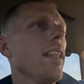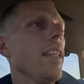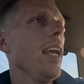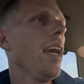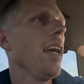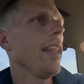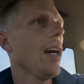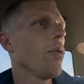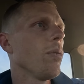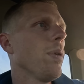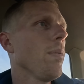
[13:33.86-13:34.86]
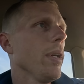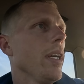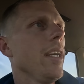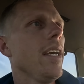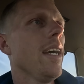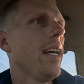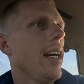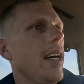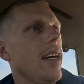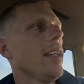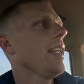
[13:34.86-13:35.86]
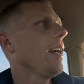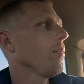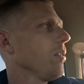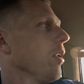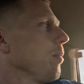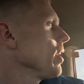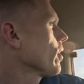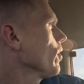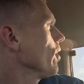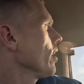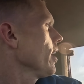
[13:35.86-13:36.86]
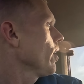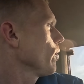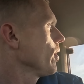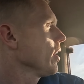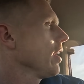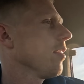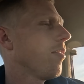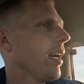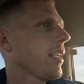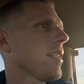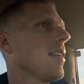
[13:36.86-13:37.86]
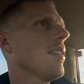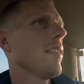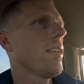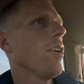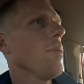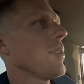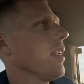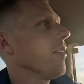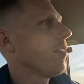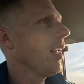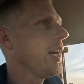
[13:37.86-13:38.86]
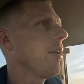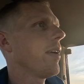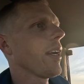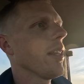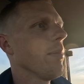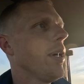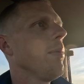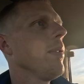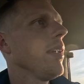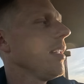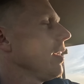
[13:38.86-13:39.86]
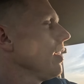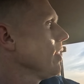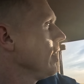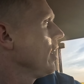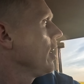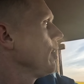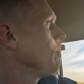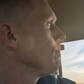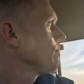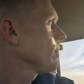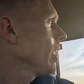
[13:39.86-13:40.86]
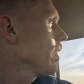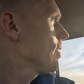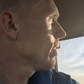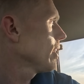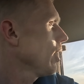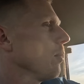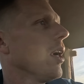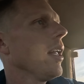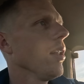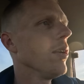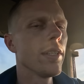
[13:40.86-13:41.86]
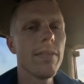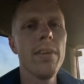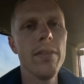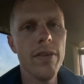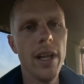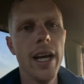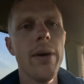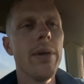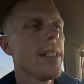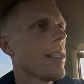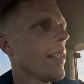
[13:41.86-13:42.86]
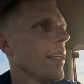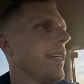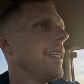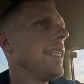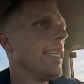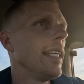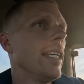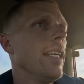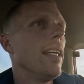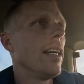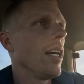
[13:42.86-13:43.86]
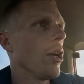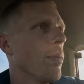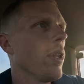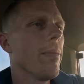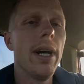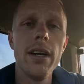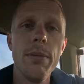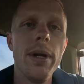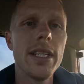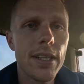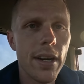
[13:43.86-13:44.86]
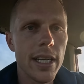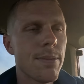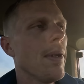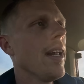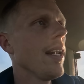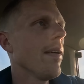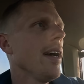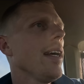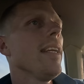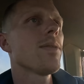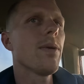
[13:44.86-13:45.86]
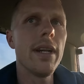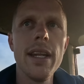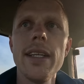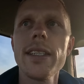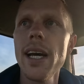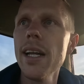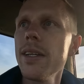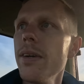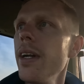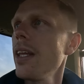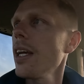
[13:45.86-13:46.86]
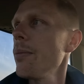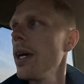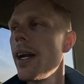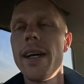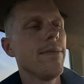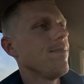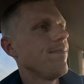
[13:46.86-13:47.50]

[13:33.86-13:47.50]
yeah, that will probably, that will not be good, and that will really affect the crops that are flowering at the moment. They might lose a few flowers. It'll put them under a bit of stress, but anyway, it is what it is, can't do anything about it.